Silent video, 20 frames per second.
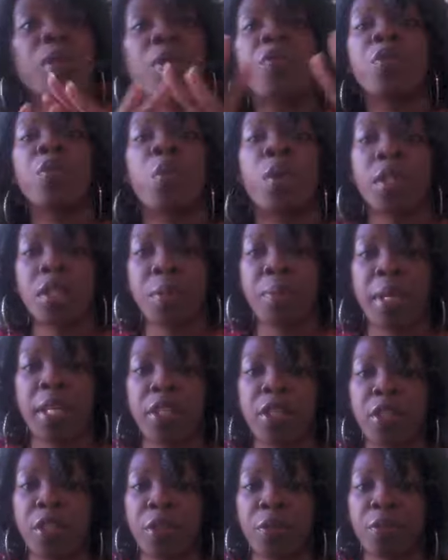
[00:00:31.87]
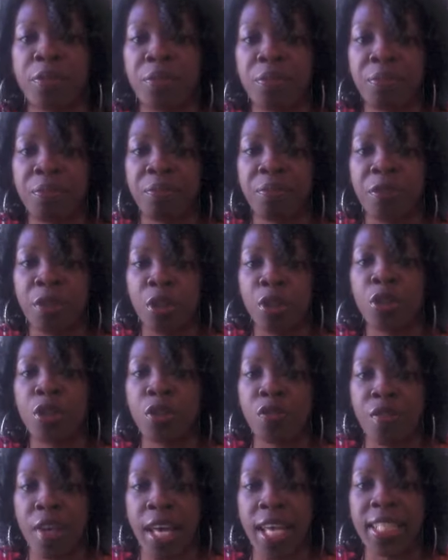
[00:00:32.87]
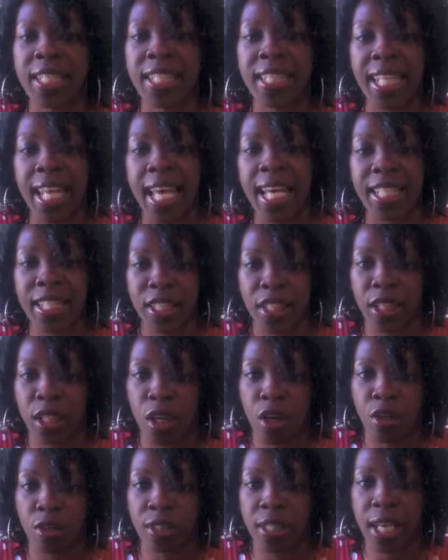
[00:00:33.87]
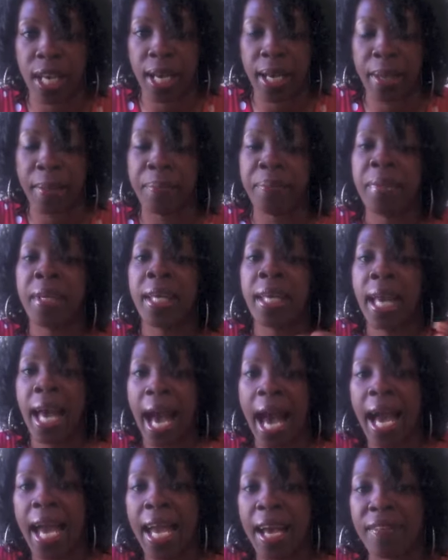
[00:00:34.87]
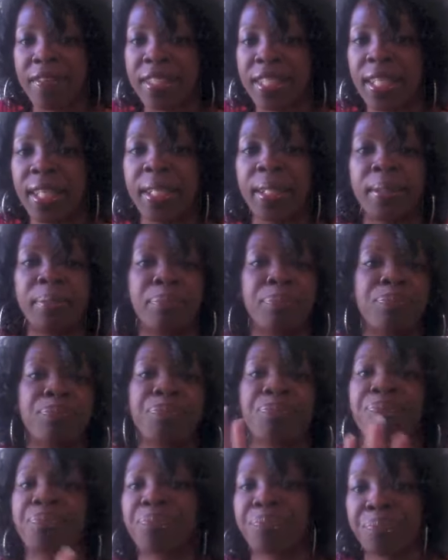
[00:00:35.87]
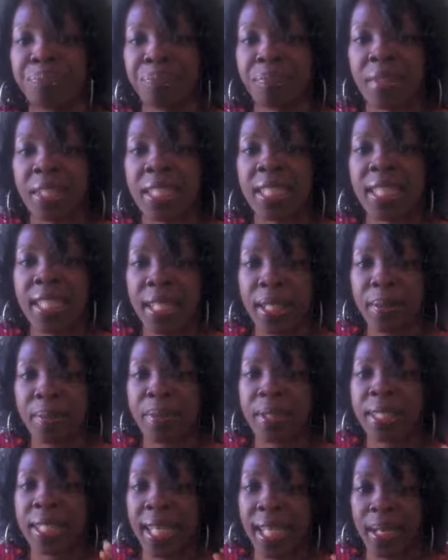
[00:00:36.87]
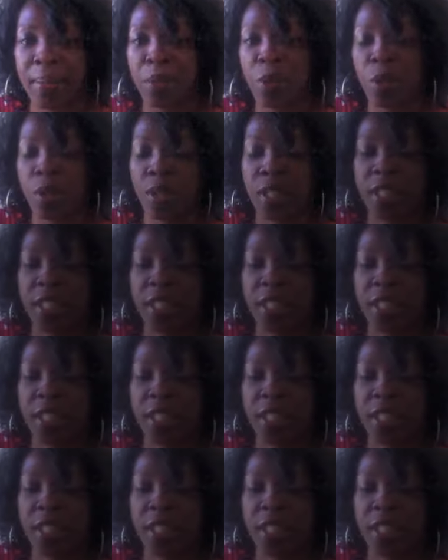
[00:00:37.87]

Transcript: if you want to make your juice fast last a long time, I have some tips that I'm going to